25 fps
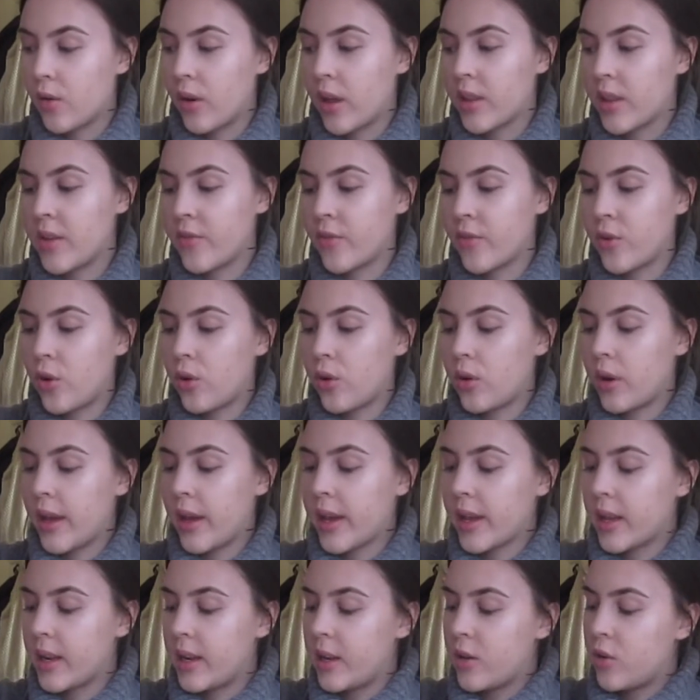Like they've got
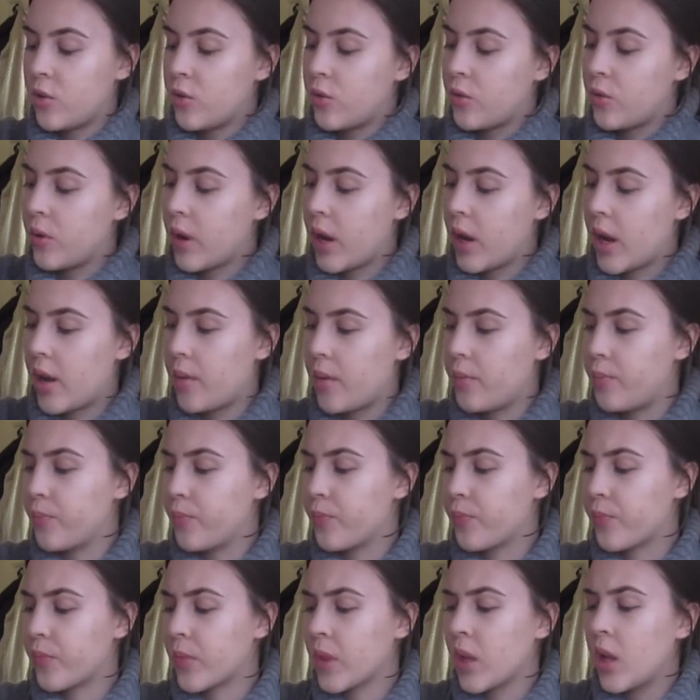like little
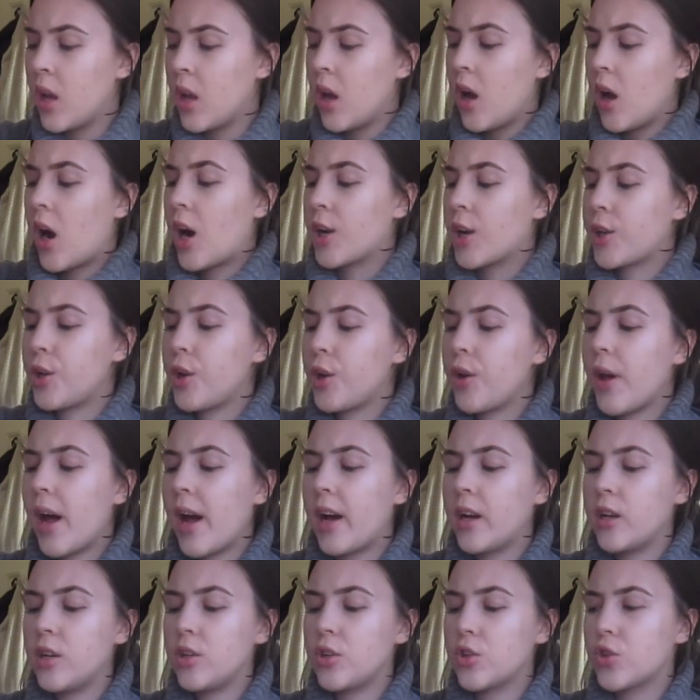um I don't know how
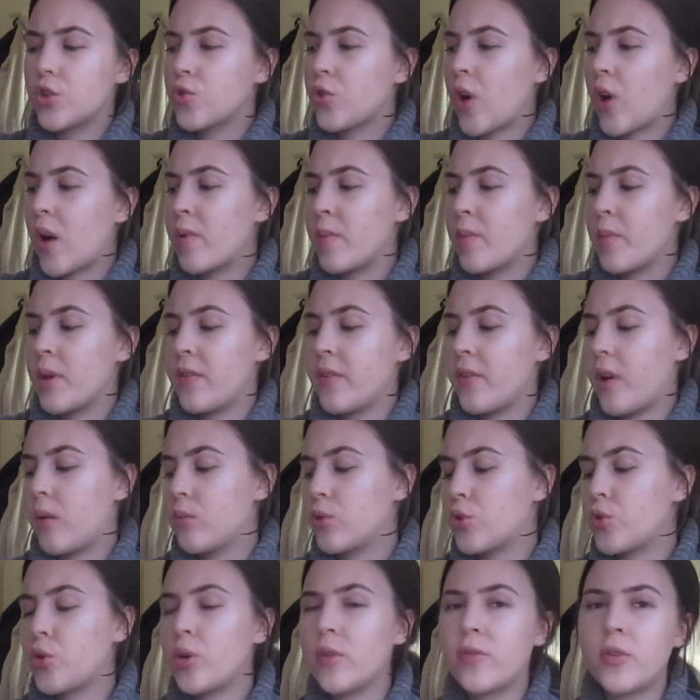you describe it, but if, I'm
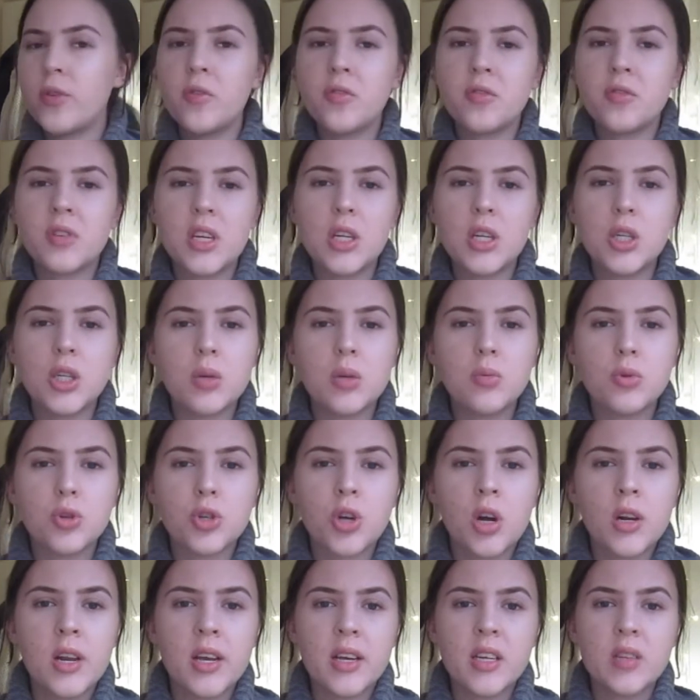sure if you've seen
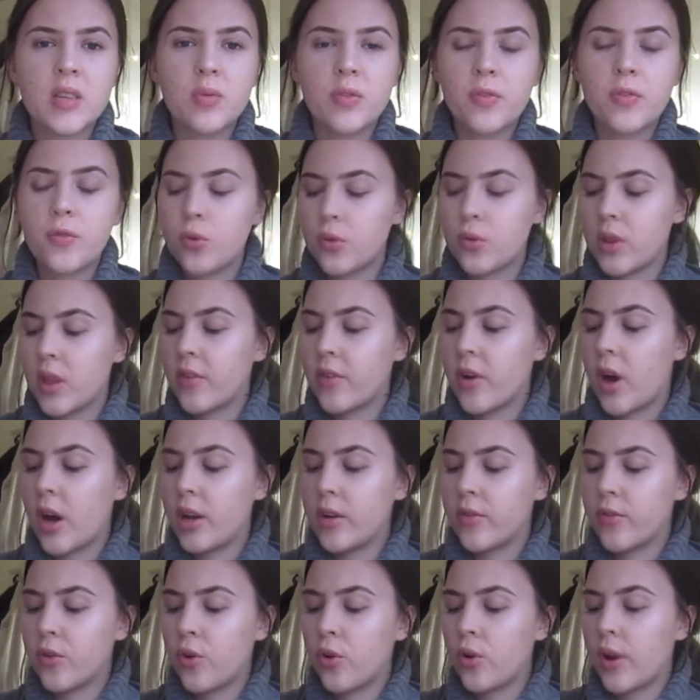Gymshark leggings before, they've kind
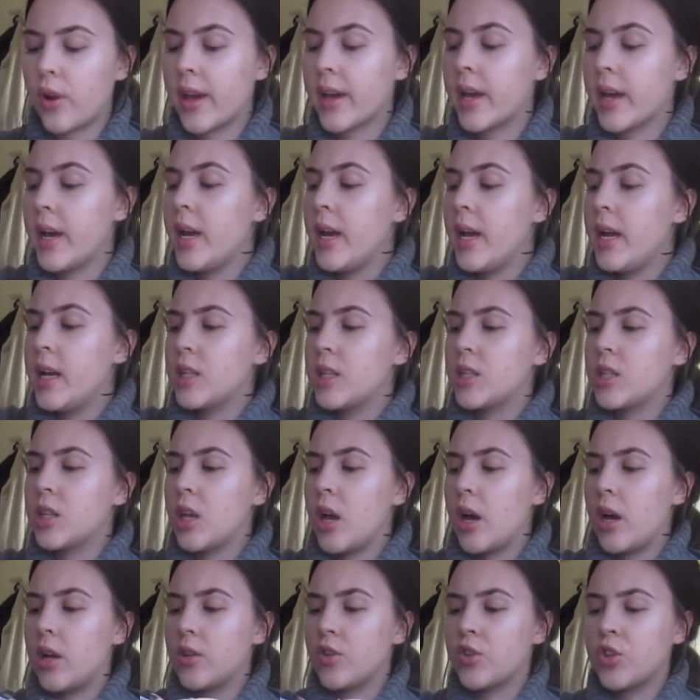of got like
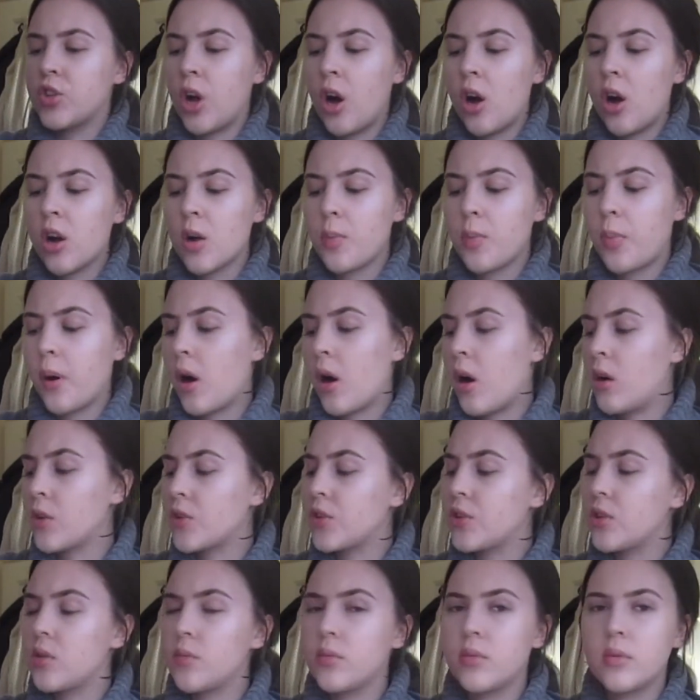uh, darker parts
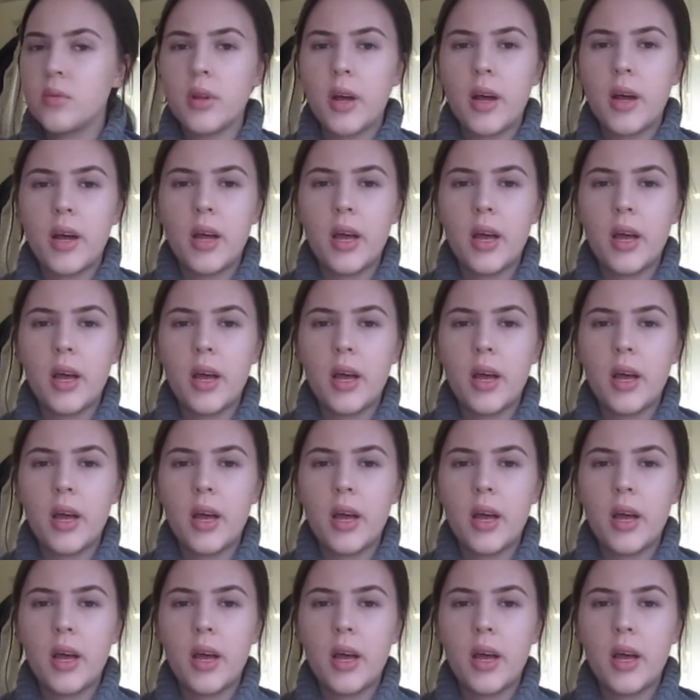in them,